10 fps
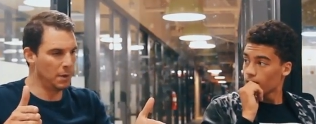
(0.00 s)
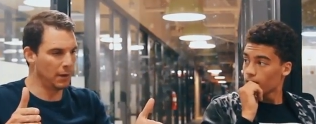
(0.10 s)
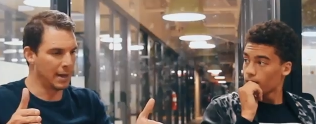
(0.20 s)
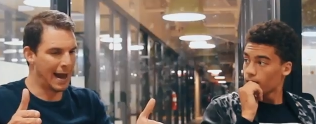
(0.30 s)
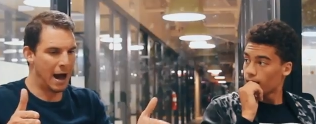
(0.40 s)

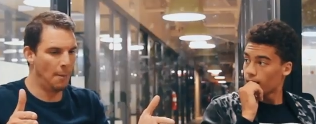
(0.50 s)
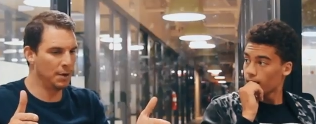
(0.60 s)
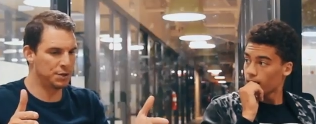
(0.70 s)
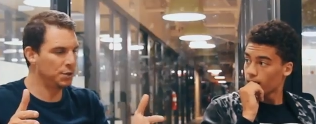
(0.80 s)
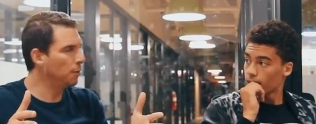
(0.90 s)
Speaker 1: million, yeah. how
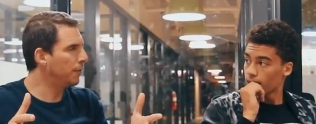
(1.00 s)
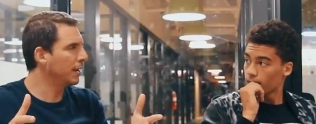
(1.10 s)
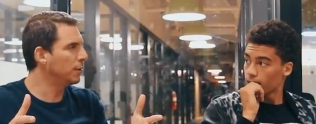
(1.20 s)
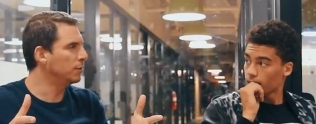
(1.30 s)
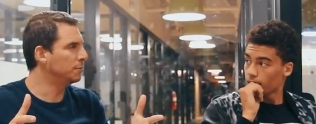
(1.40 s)
much do you
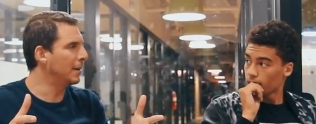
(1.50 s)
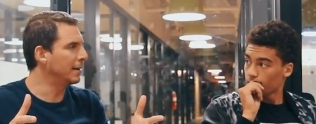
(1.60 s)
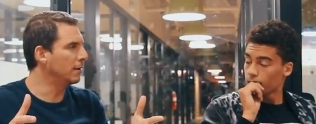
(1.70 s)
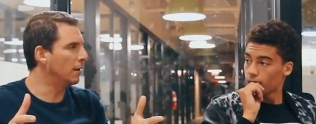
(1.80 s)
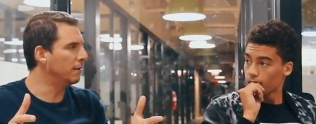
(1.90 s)
think you spend
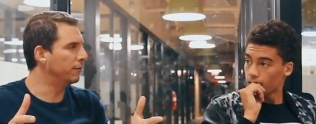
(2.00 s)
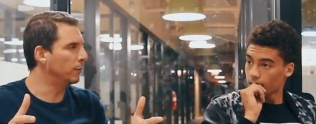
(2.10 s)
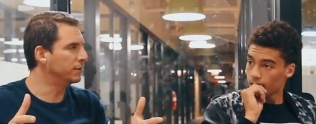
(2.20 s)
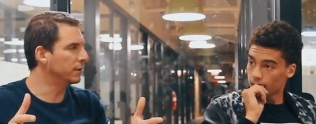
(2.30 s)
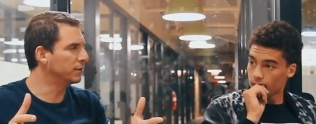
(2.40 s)
on
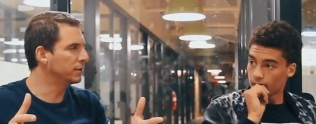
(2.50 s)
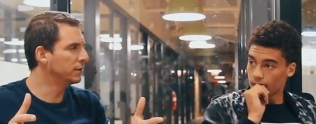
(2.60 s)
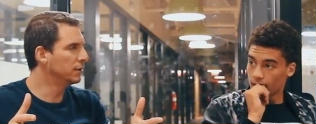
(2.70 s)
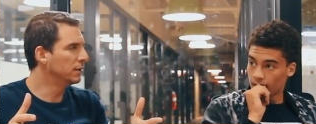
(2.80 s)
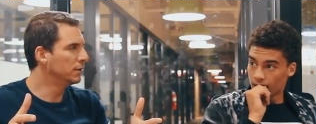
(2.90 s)
influencers?
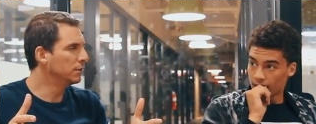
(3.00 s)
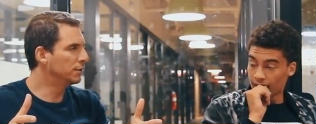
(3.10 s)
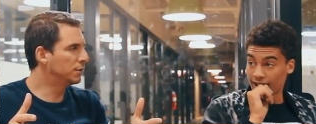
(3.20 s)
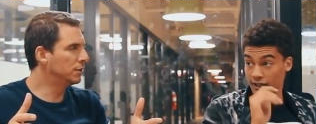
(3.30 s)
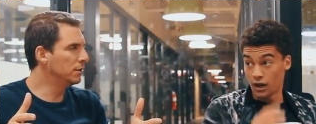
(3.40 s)

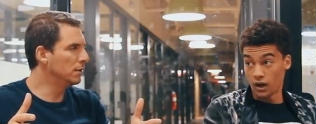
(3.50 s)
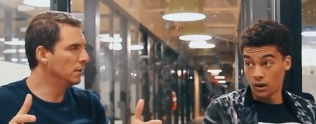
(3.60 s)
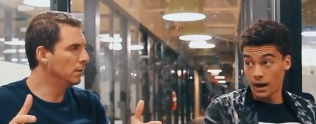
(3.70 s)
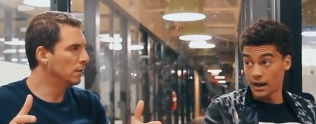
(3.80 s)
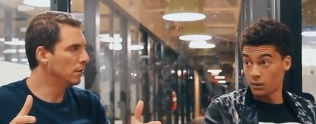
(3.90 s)
Speaker 2: I
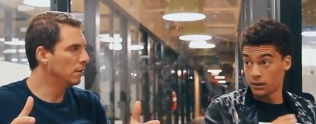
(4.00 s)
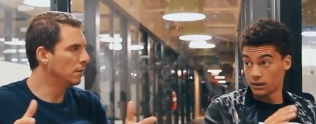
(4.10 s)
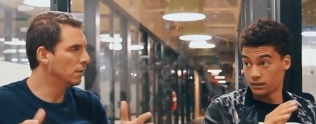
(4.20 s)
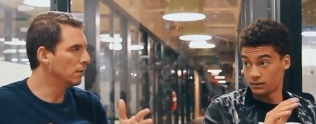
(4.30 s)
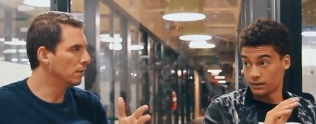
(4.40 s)
know. I don't want
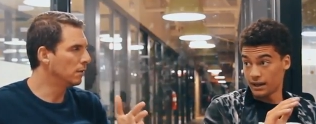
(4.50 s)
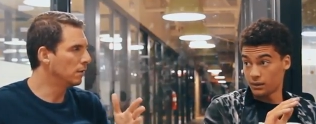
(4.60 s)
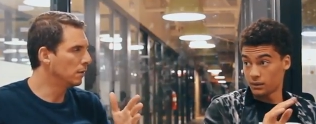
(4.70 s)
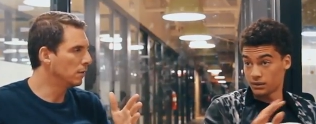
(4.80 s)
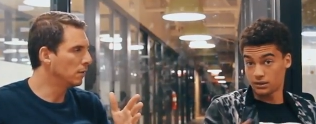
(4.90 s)
to. I
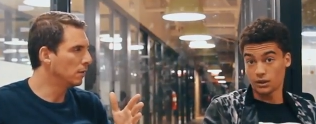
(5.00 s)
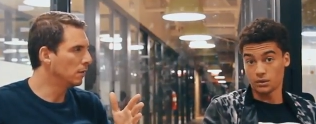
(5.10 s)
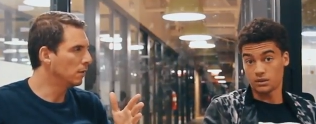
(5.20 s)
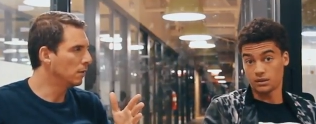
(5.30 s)
don't want to disclose